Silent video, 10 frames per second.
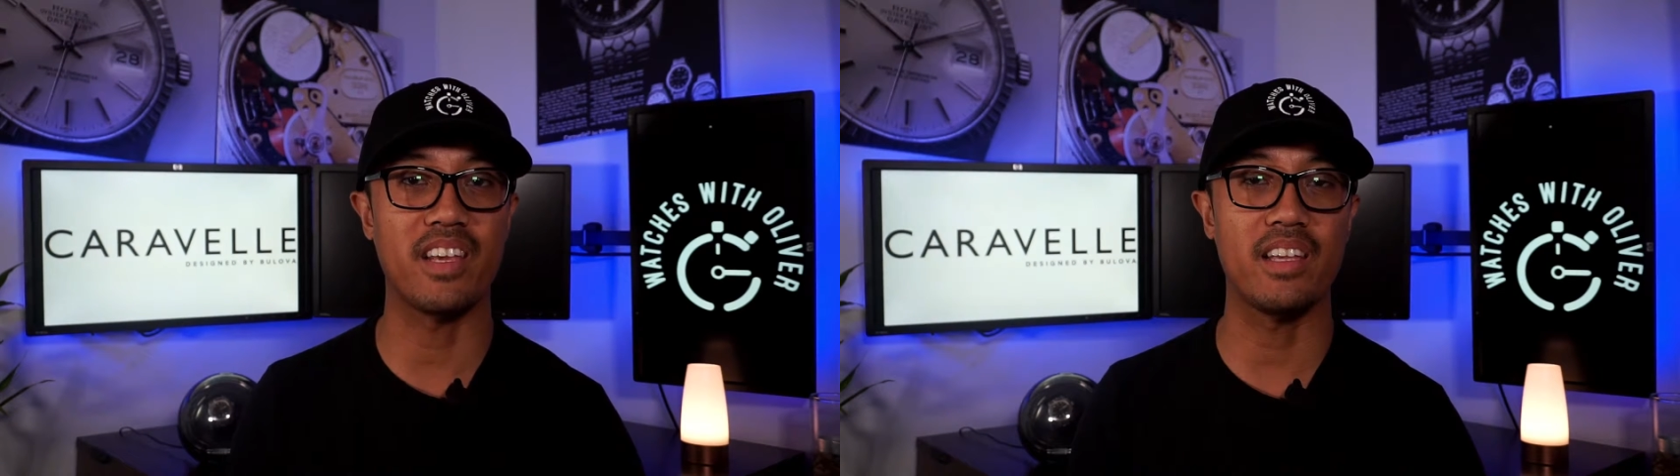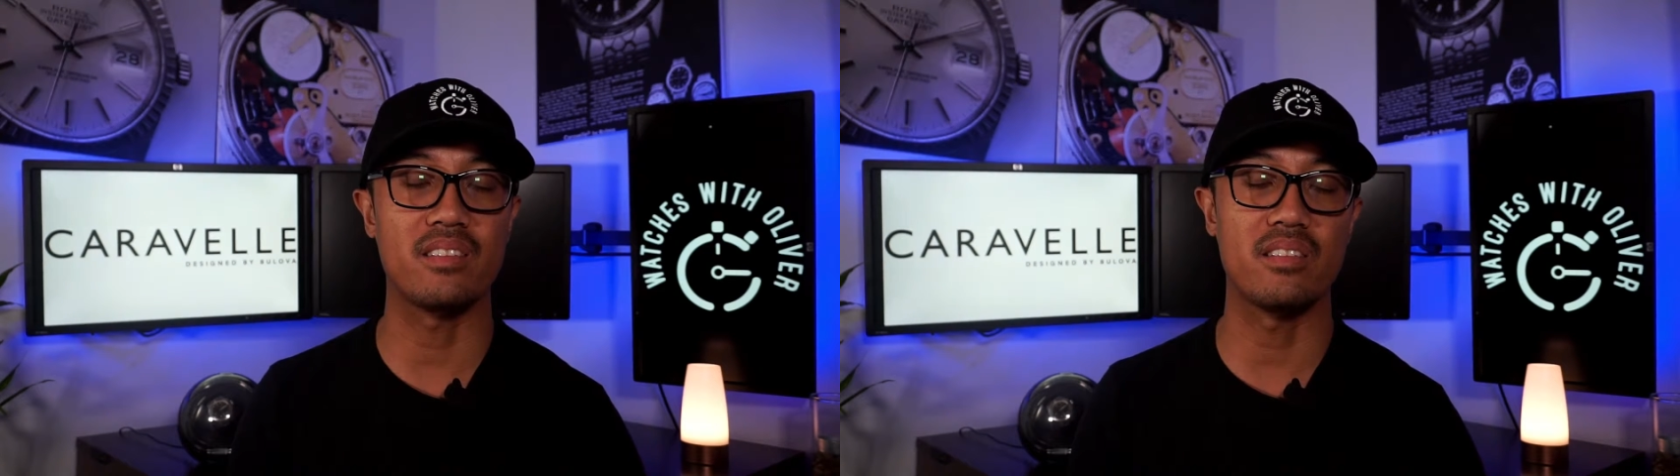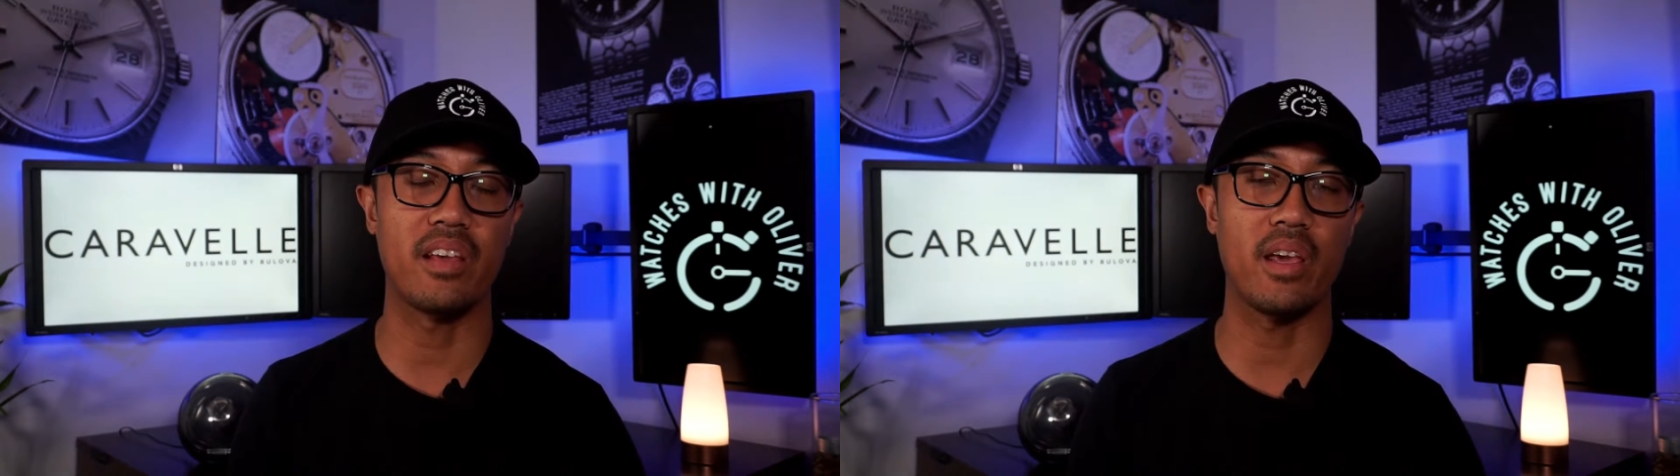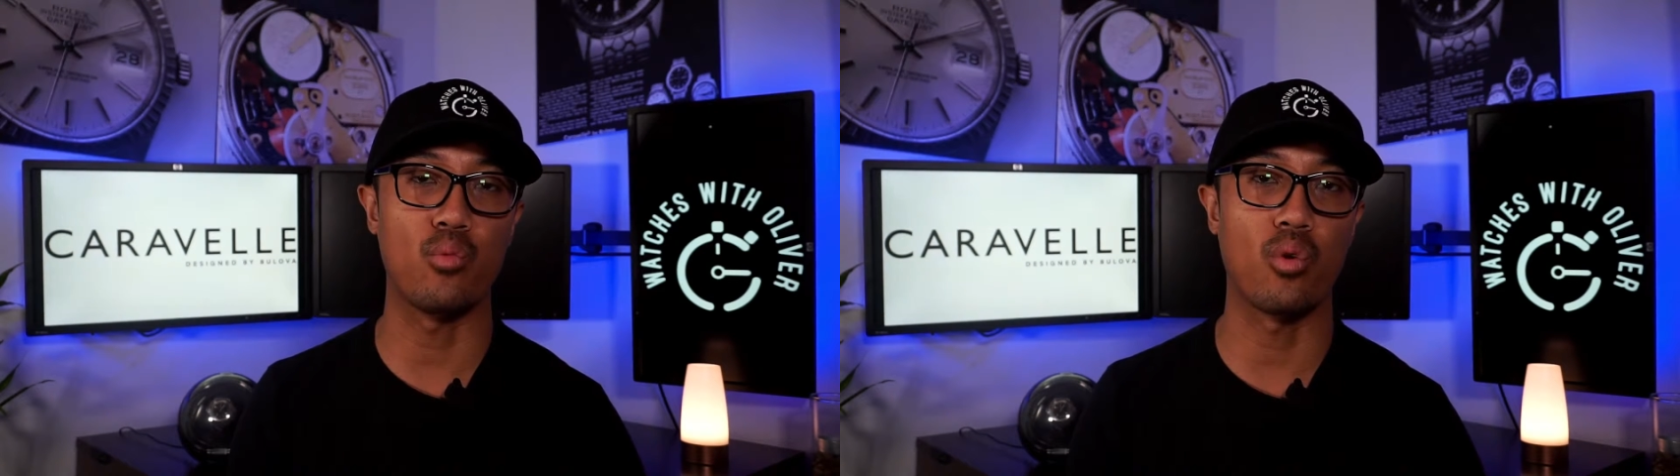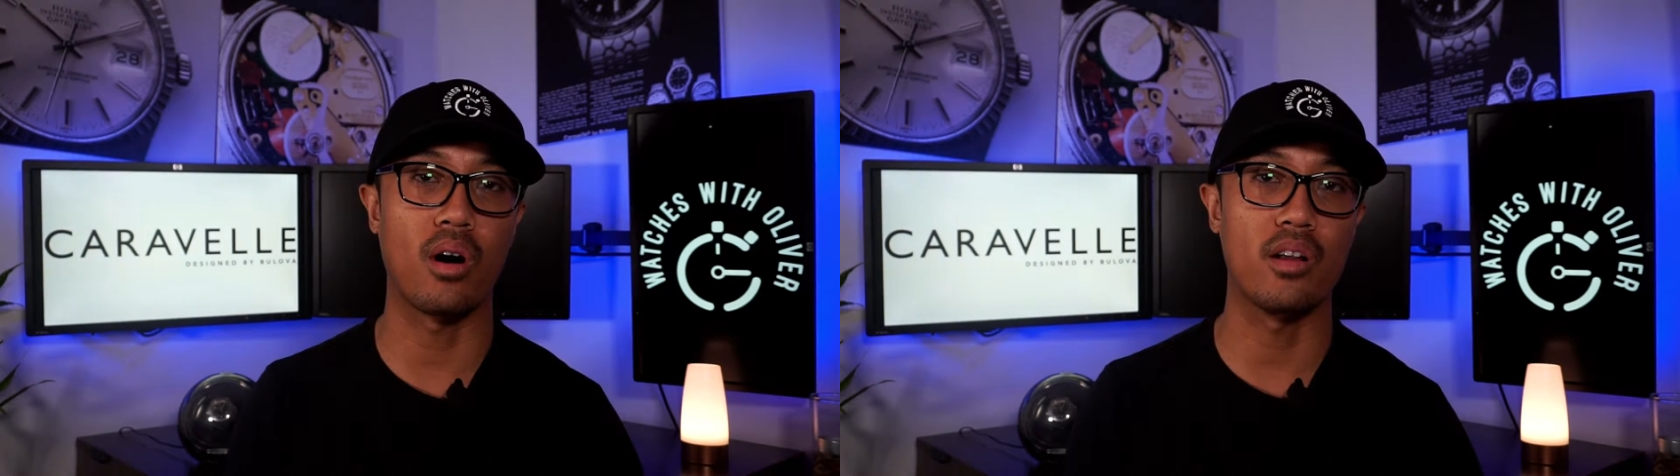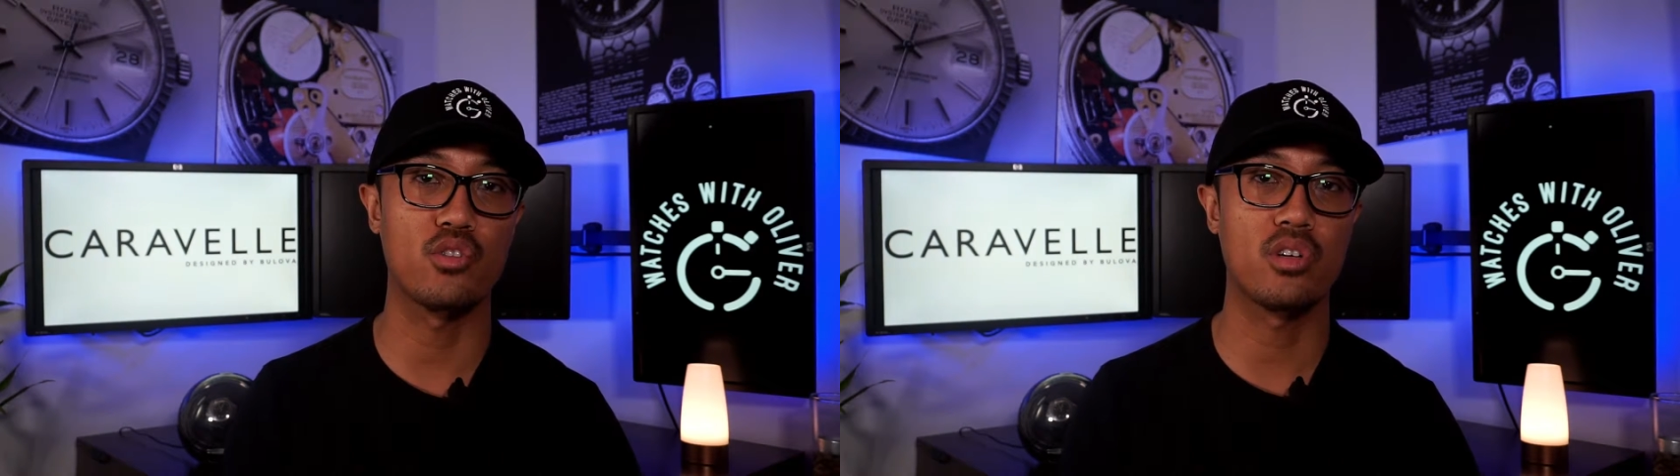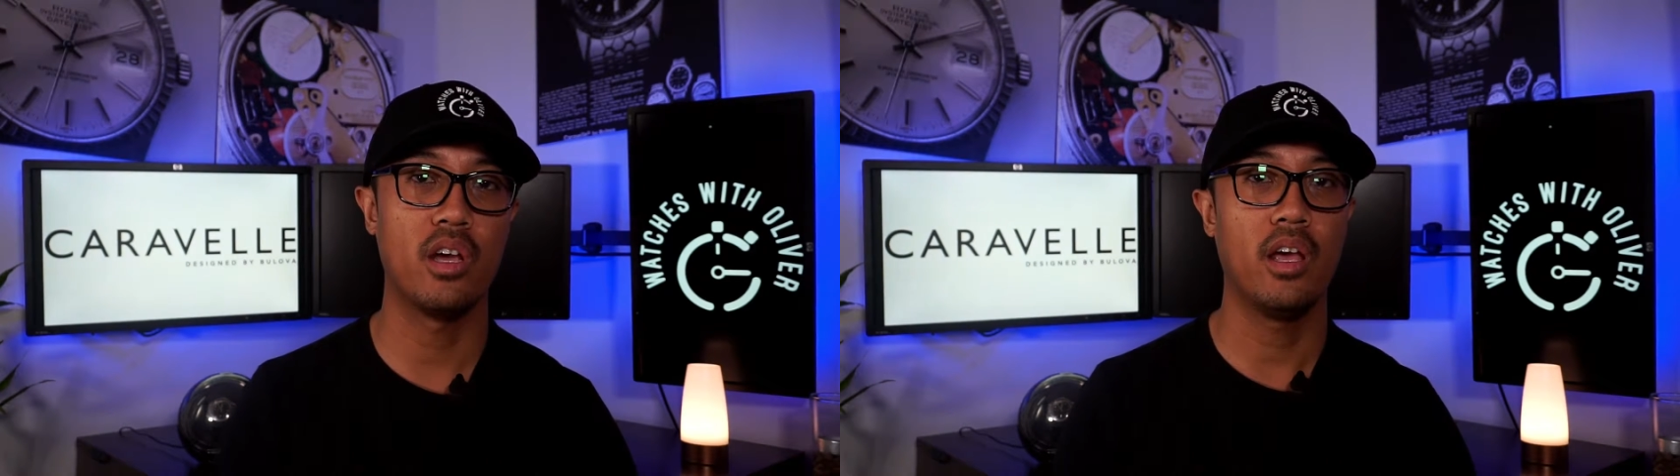day-to-day watch.